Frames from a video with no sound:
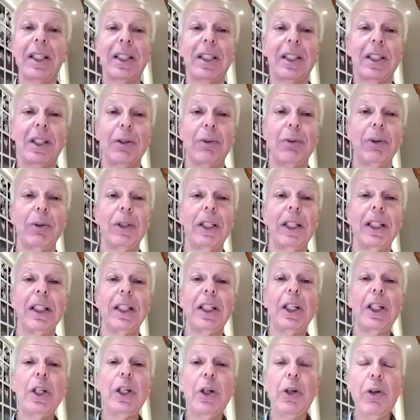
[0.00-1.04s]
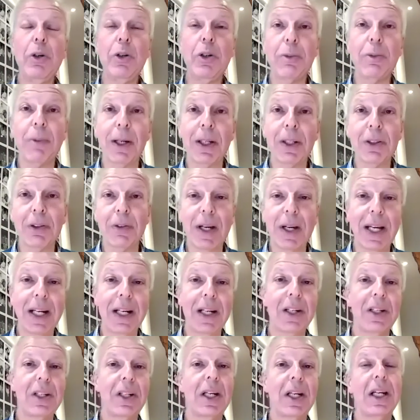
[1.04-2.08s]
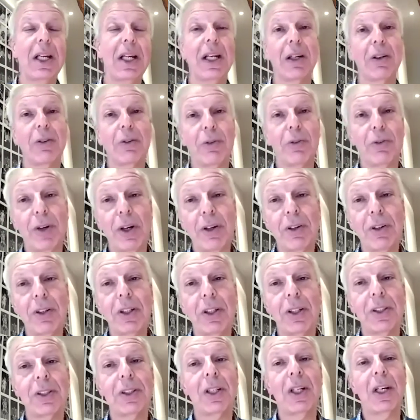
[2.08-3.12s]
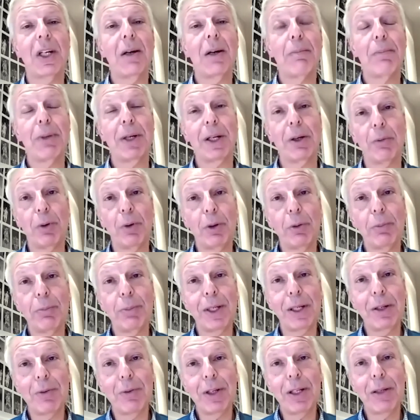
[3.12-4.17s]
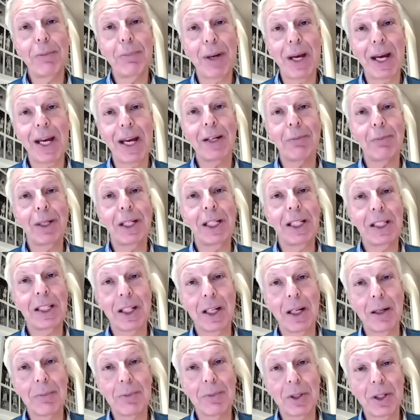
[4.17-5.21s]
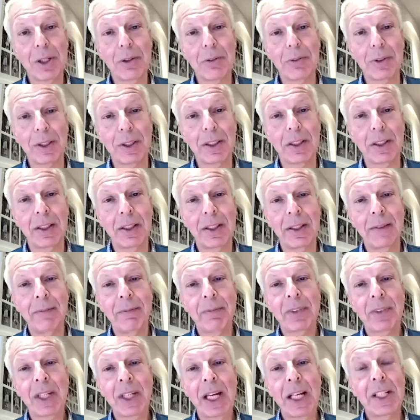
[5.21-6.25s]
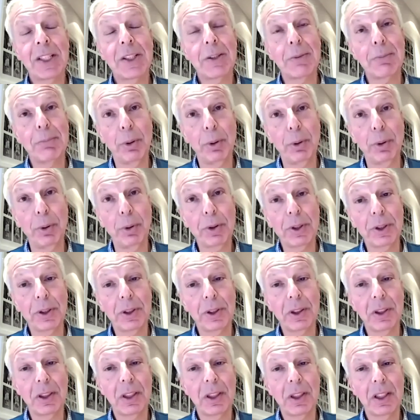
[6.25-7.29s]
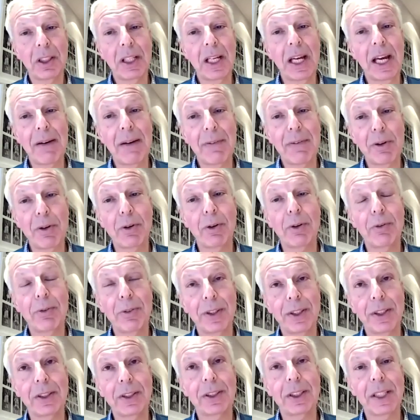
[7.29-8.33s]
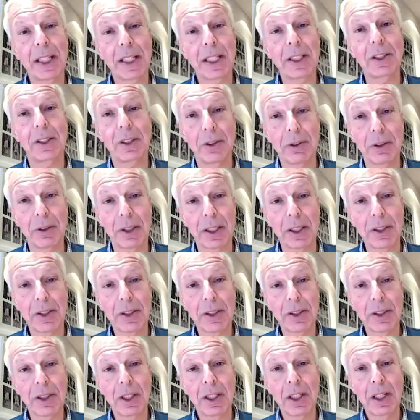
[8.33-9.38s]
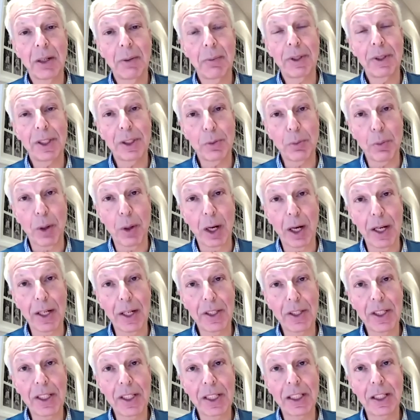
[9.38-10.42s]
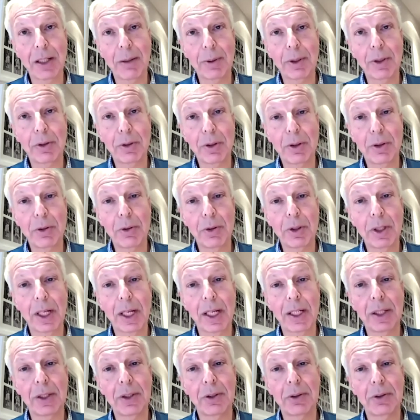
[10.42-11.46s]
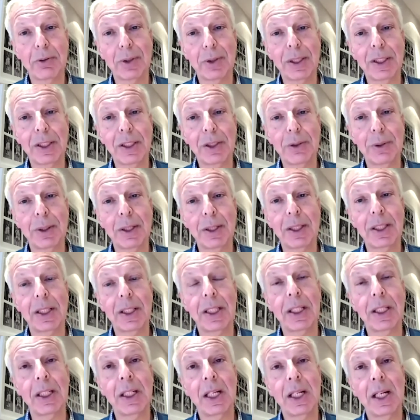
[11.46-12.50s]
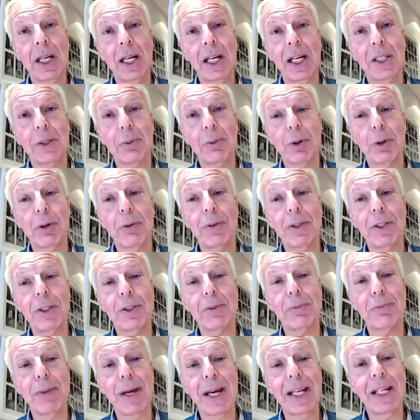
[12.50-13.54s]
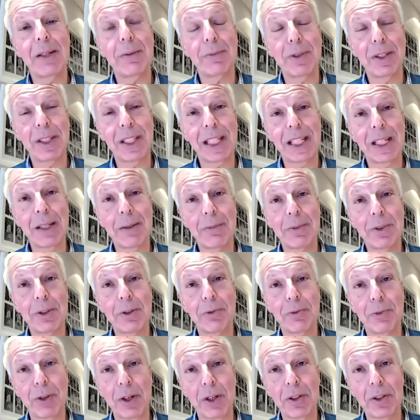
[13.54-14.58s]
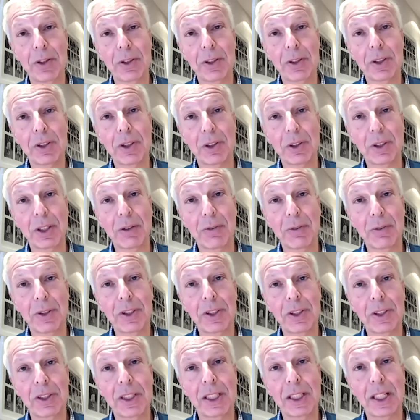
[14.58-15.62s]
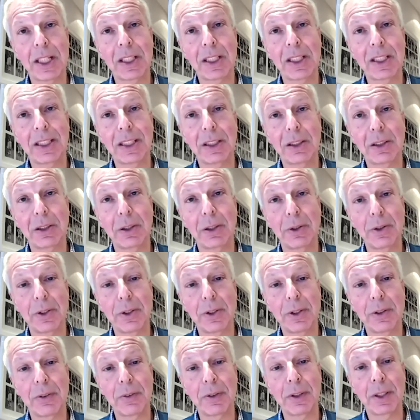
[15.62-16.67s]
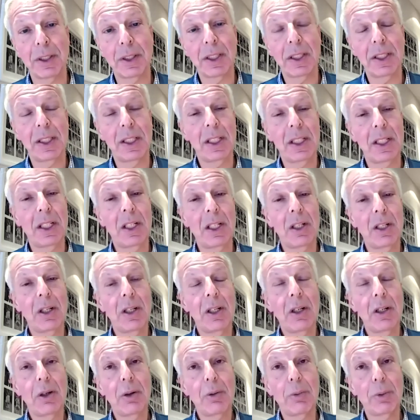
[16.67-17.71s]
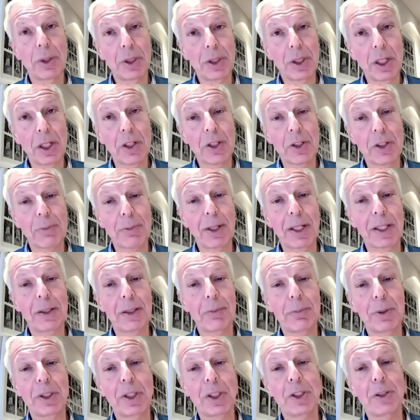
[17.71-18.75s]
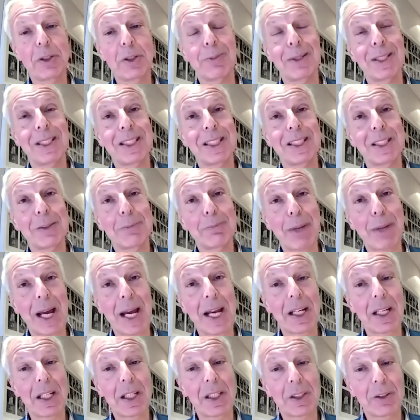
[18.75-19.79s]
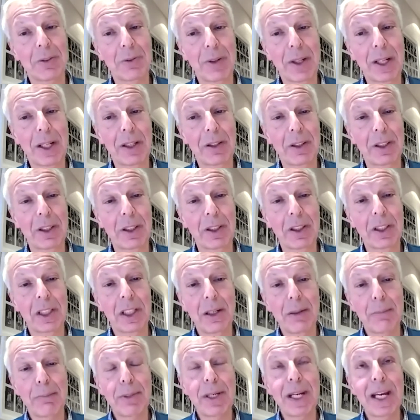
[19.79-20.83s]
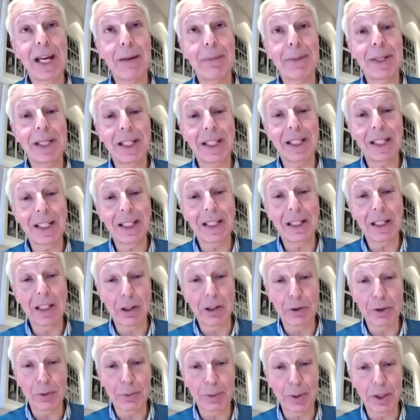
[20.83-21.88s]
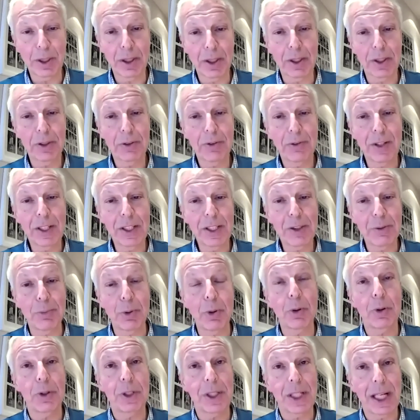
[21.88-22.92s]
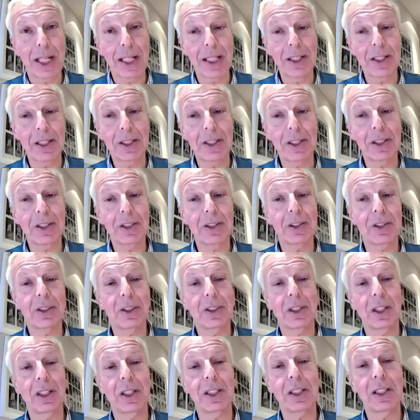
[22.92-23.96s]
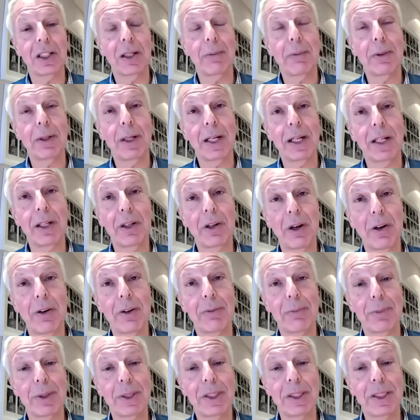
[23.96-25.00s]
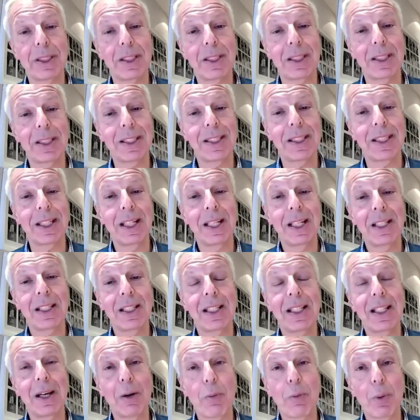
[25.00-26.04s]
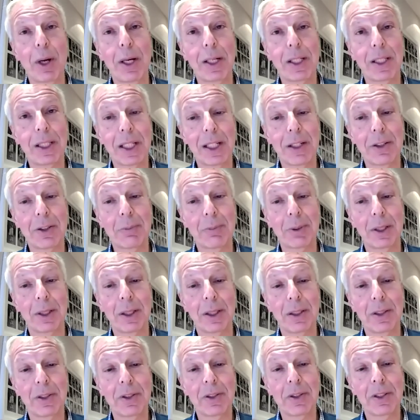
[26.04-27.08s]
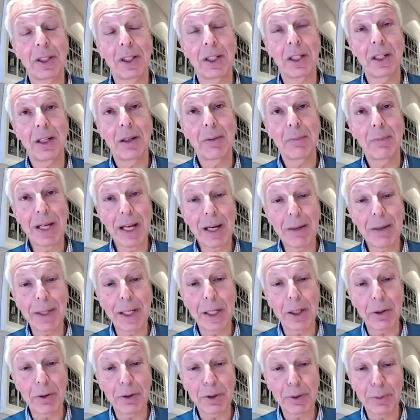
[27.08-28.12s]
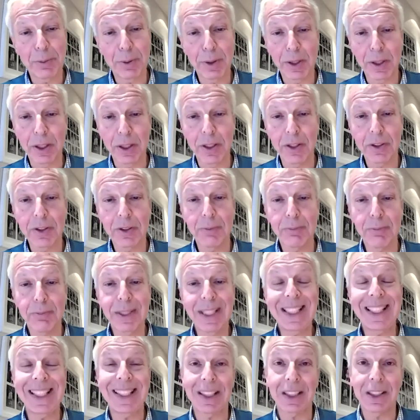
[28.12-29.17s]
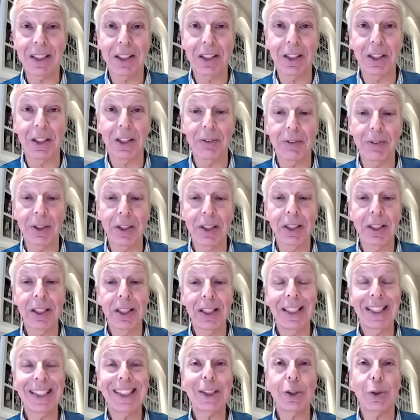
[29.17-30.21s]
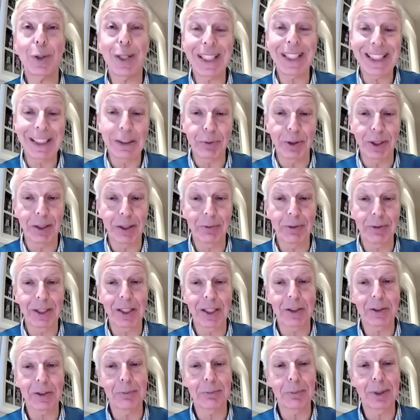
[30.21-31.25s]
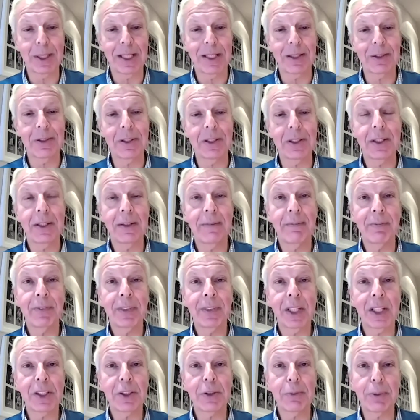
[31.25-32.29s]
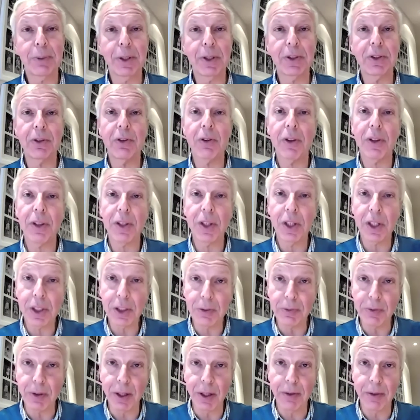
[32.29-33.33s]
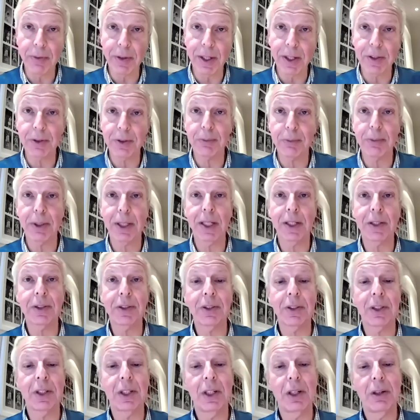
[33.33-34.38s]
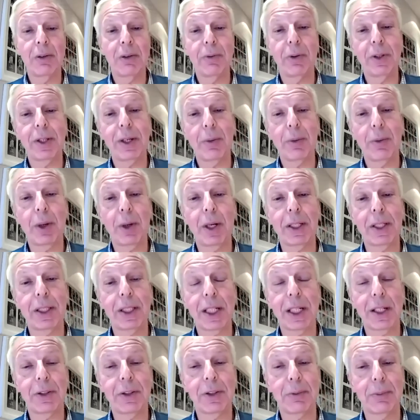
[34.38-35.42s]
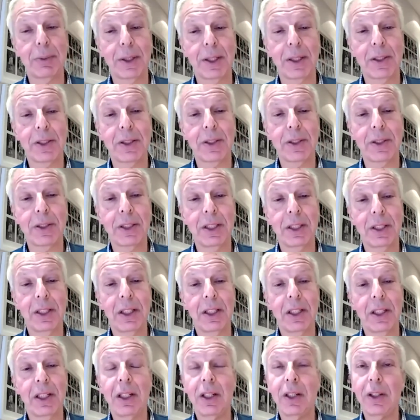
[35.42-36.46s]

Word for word: Yes, you will need huge amounts of energy and focus, but it will be repaid many times over. And it's important that everyone feels they can do this, which is why GEW UK 2020 has one of its main themes a focus on diversity and inclusion. Research by the British Business Bank has found that BME entrepreneurs face more challenges to starting up and growing businesses than their white counterparts. BME entrepreneurs' median turnover is £25,000 as opposed to £35,000 for their white counterparts.